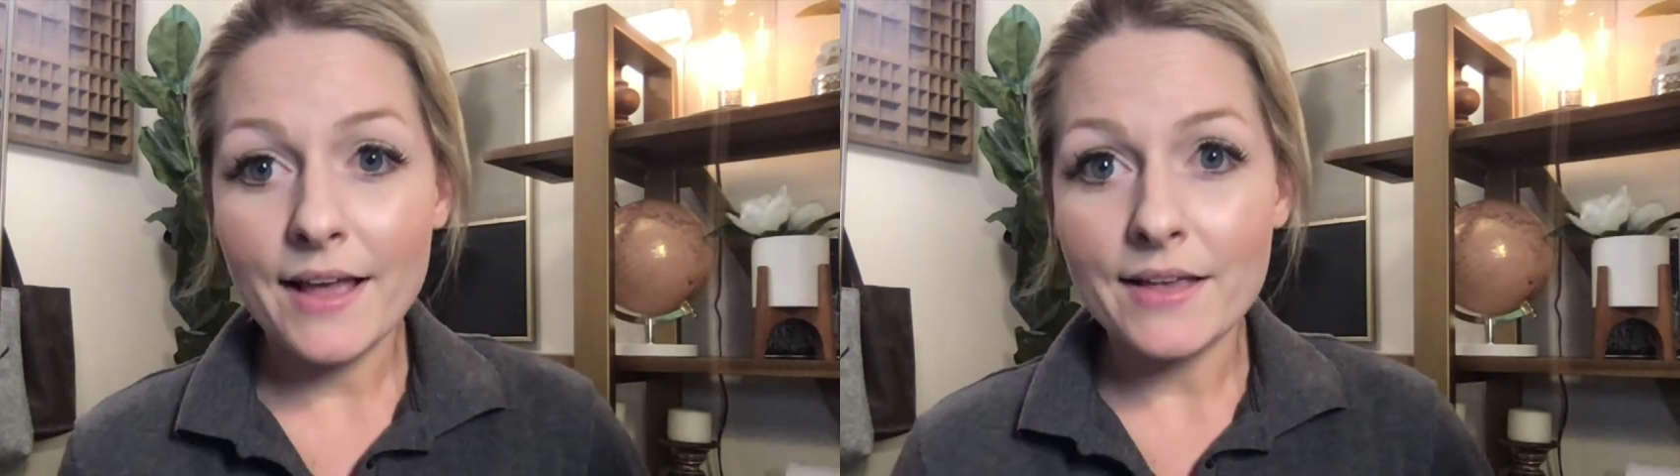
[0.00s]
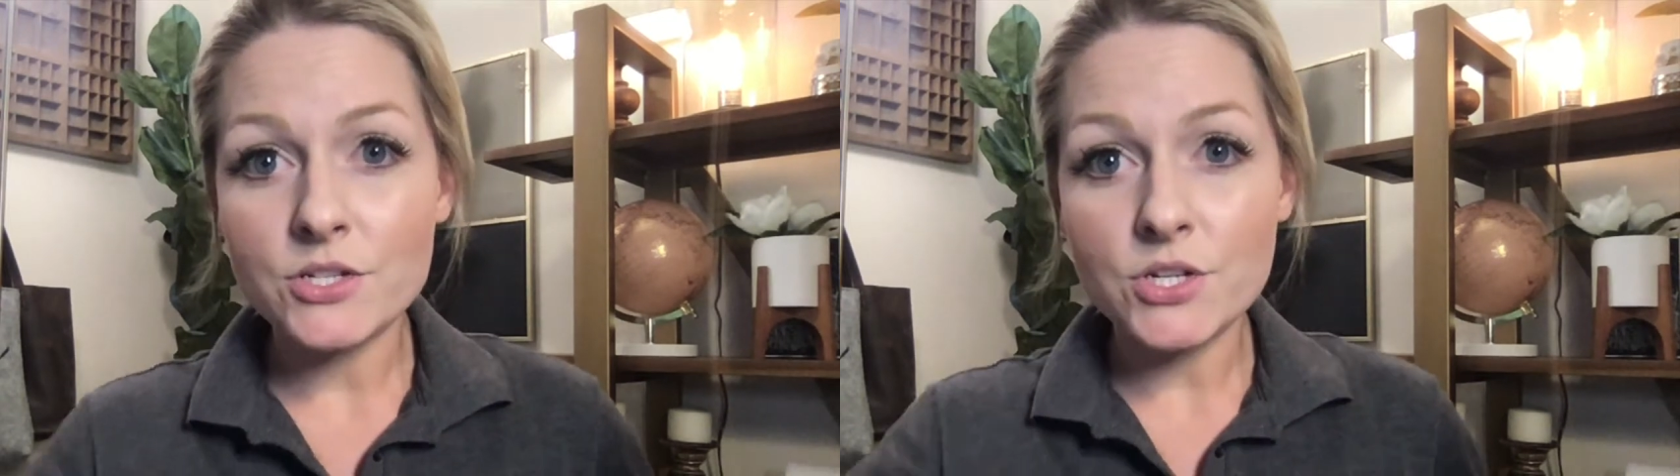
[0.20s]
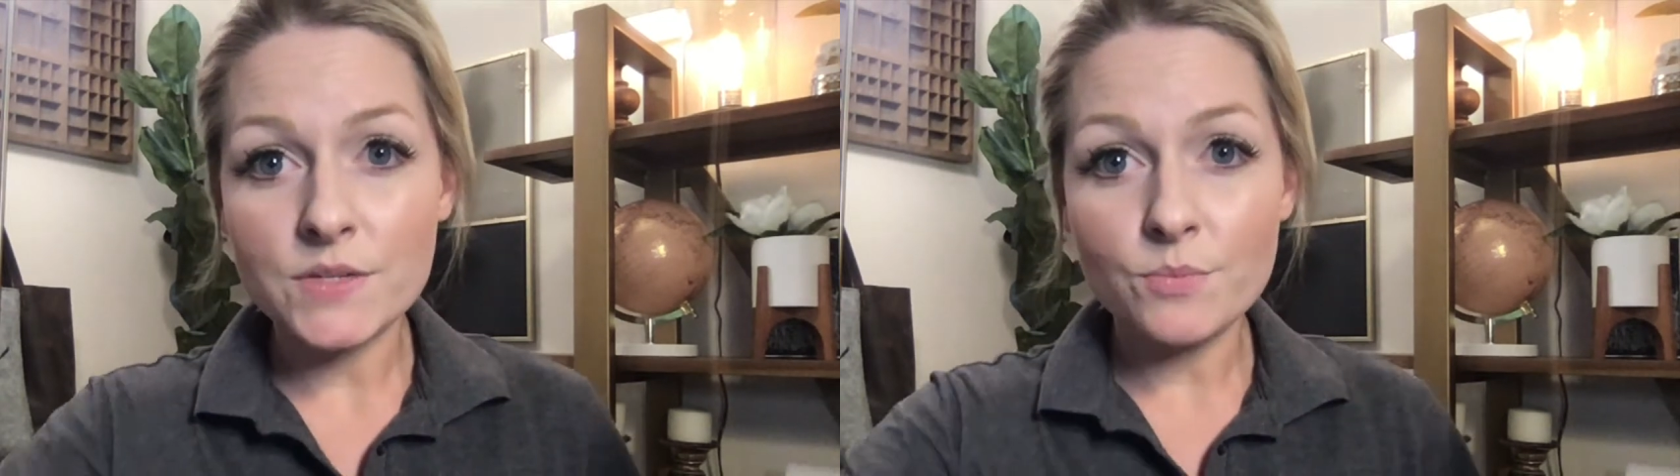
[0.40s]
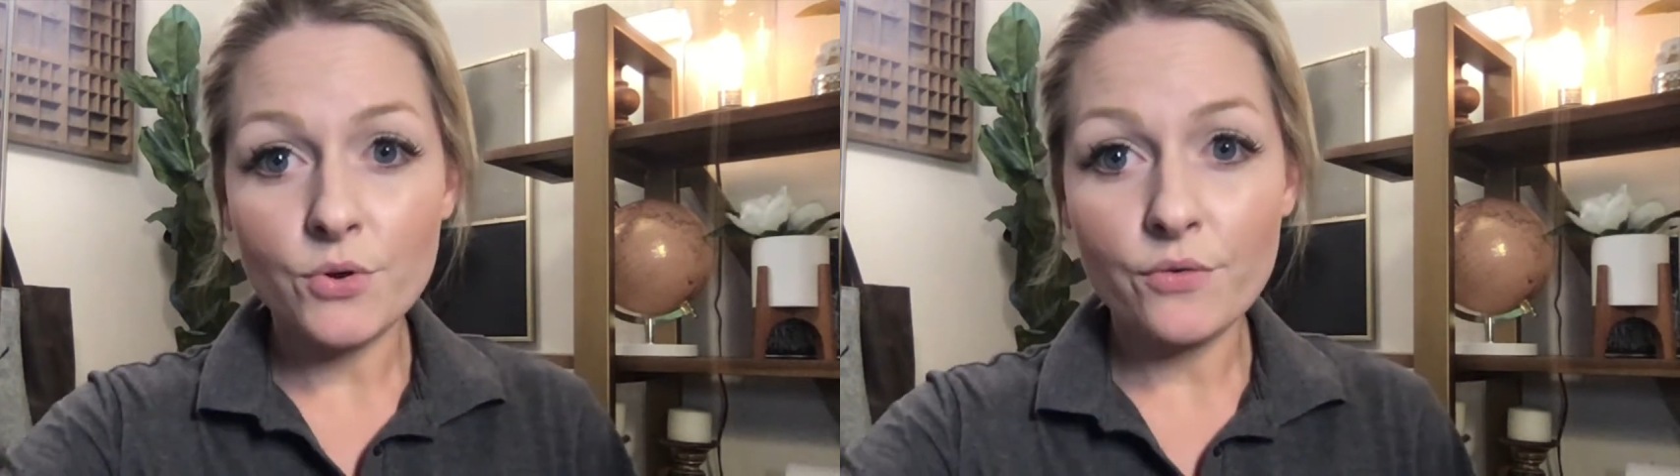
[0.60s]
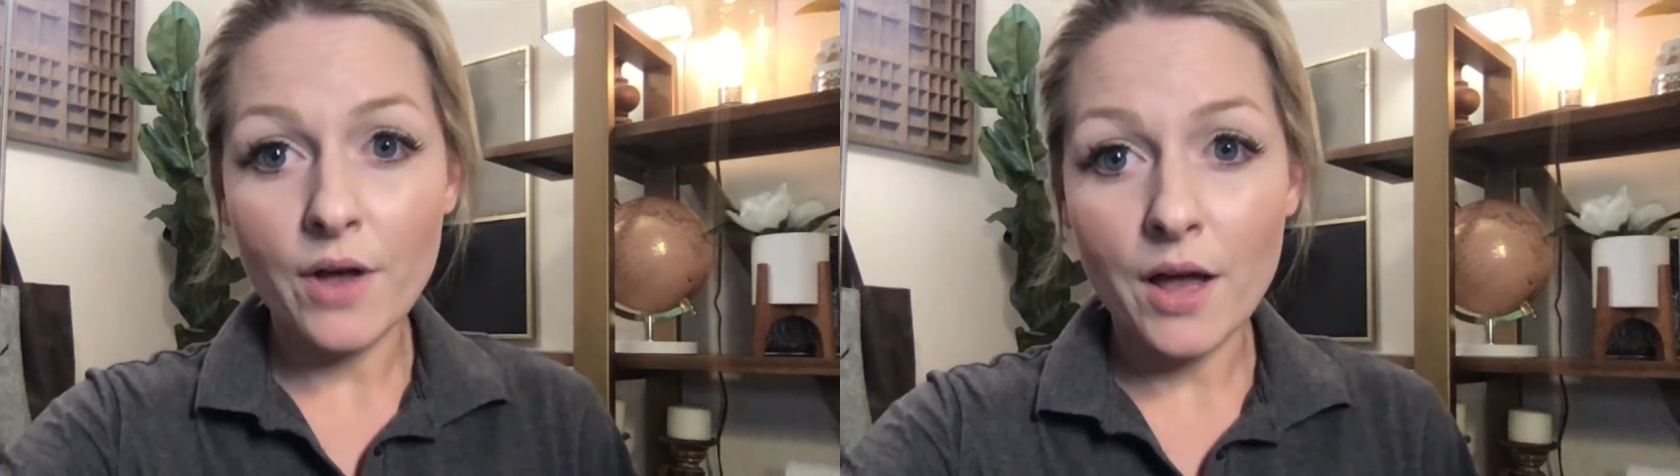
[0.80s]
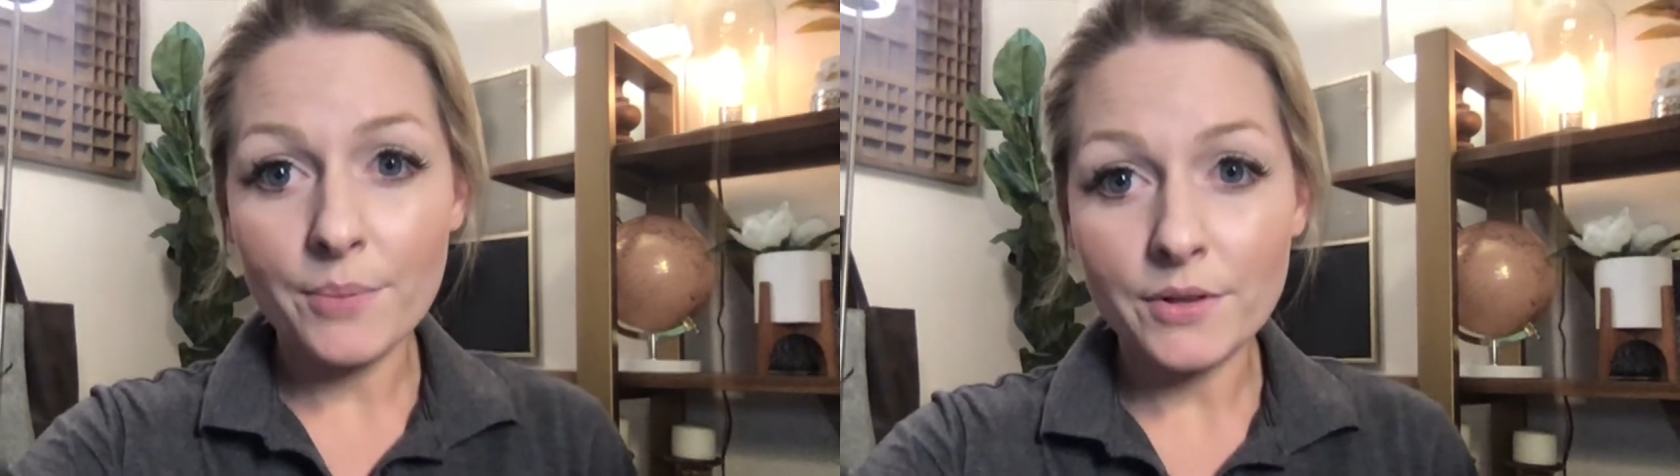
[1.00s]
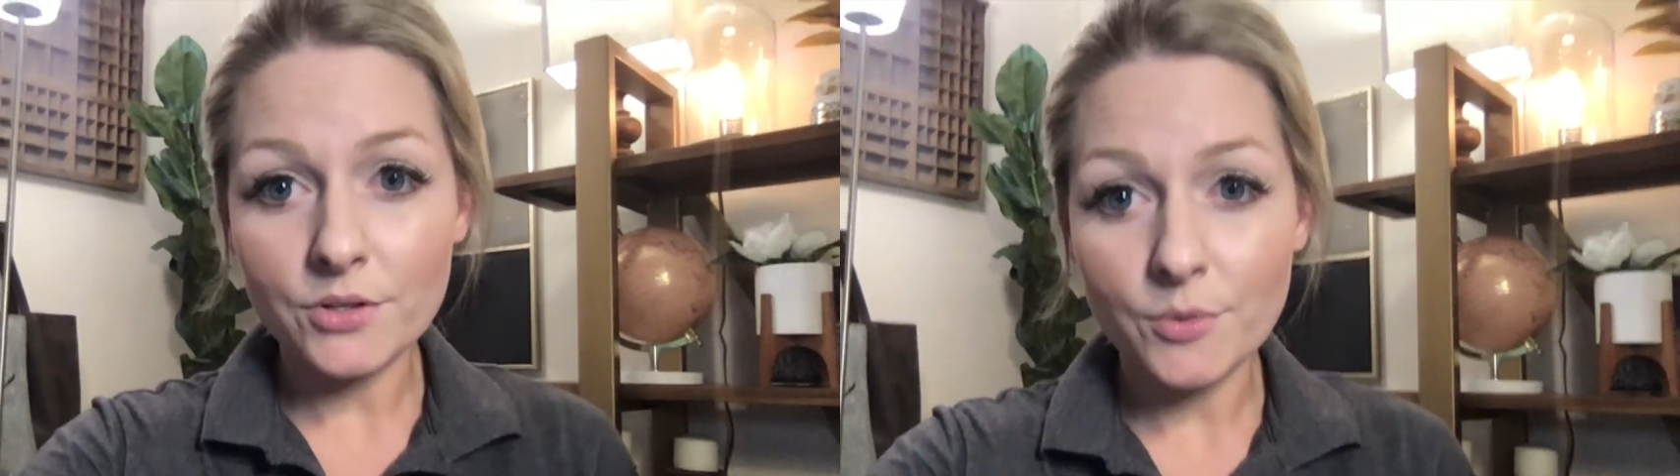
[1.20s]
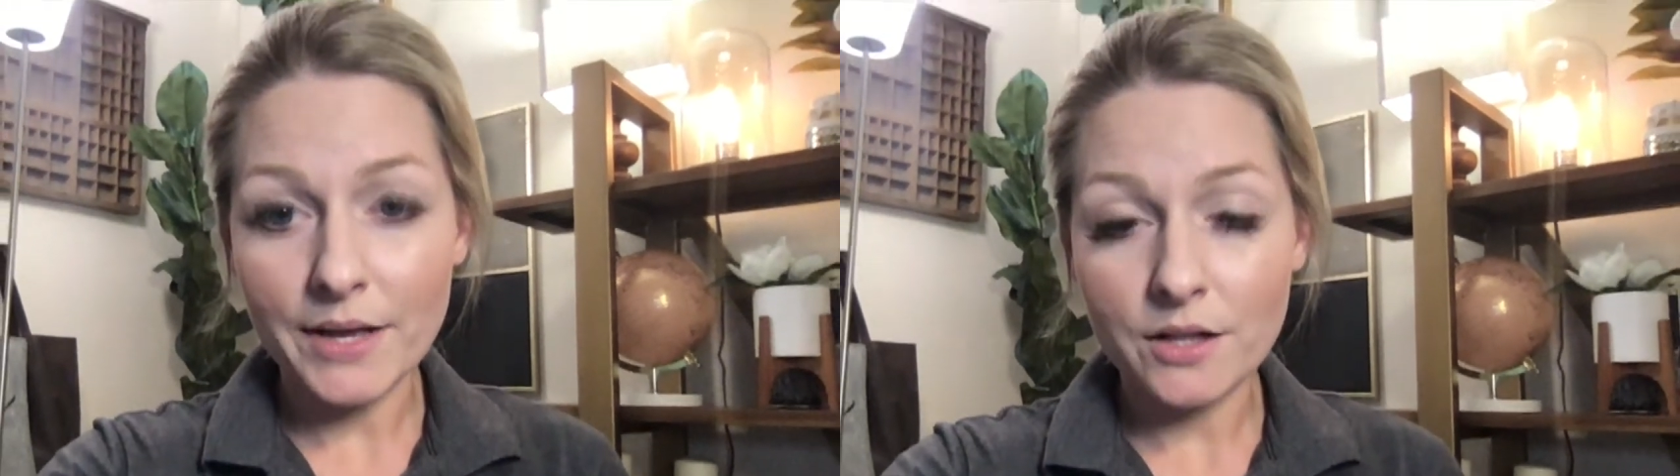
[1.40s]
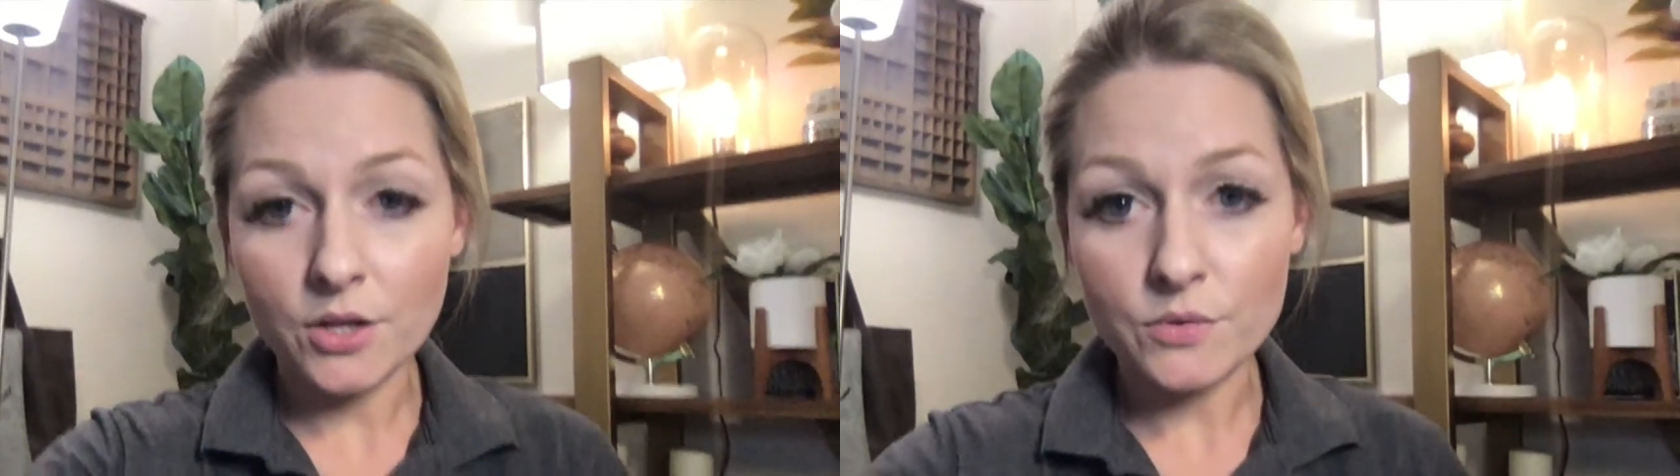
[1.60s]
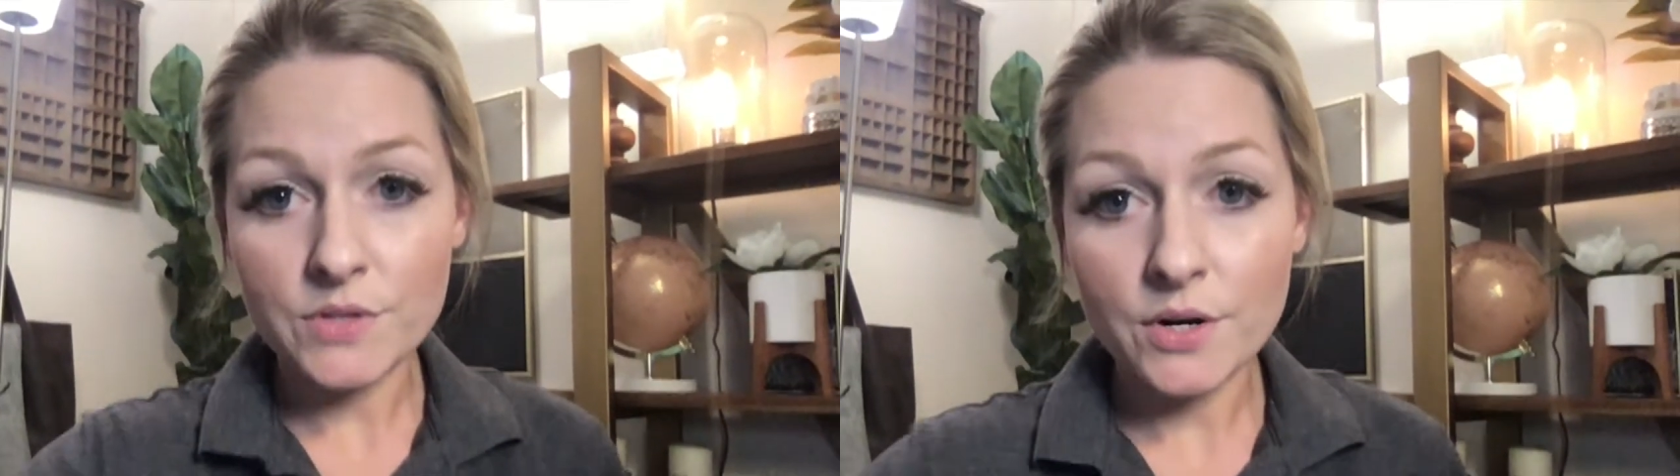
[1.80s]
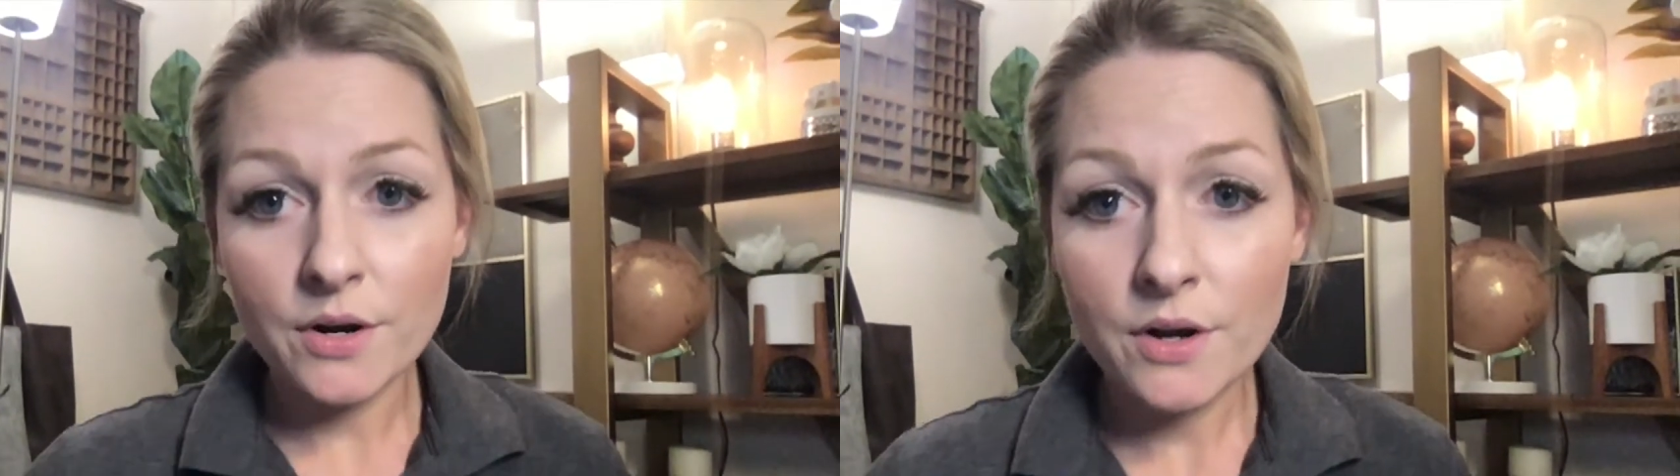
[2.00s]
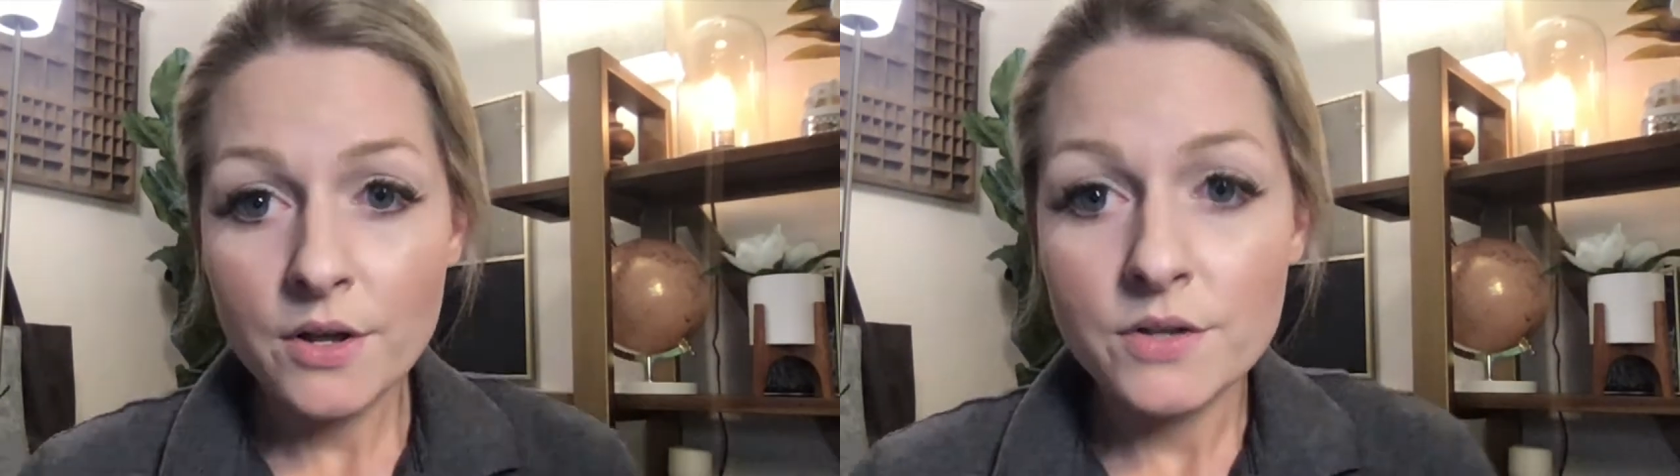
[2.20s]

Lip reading: I could just move up a little bit closer